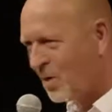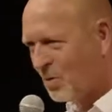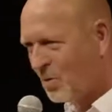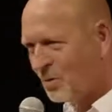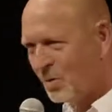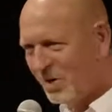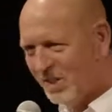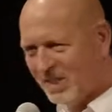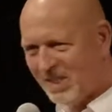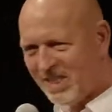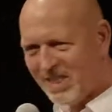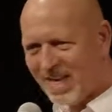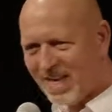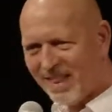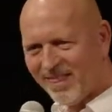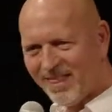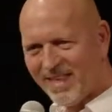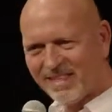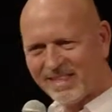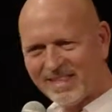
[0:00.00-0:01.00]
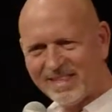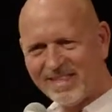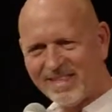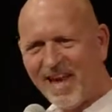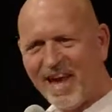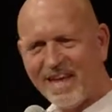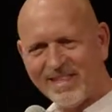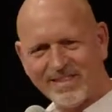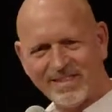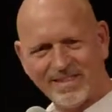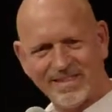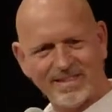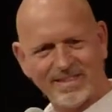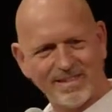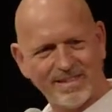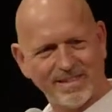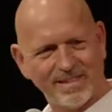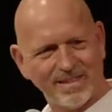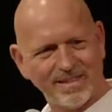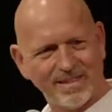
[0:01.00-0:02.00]
we see that this is us.
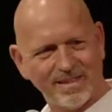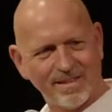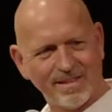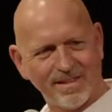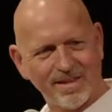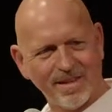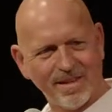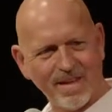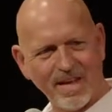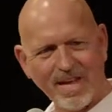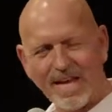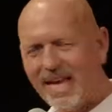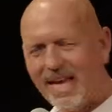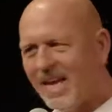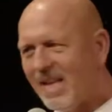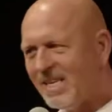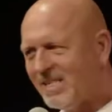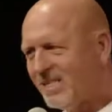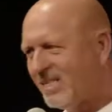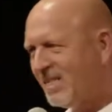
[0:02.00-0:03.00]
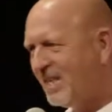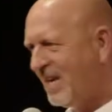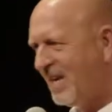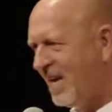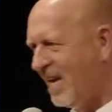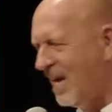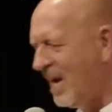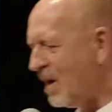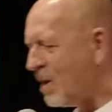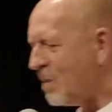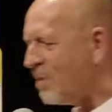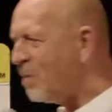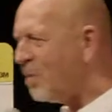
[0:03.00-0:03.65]
It's in Him